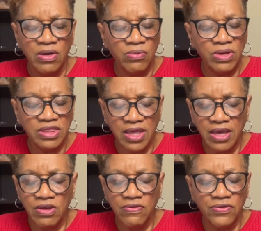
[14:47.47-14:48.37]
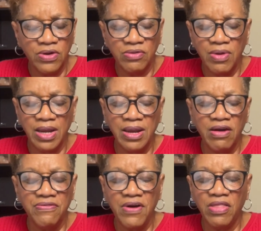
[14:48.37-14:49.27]
We thank you for it right
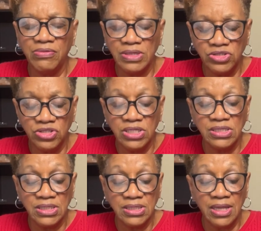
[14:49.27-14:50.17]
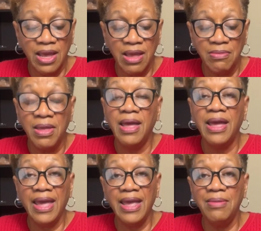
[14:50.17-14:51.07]
now, Father, in Jesus' name.
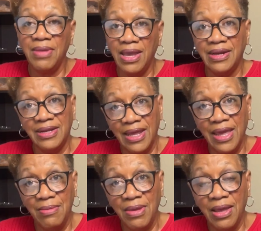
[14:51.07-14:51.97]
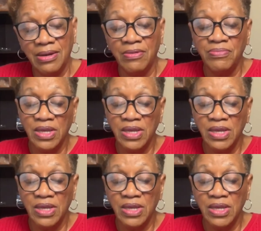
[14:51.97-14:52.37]
Amen and amen.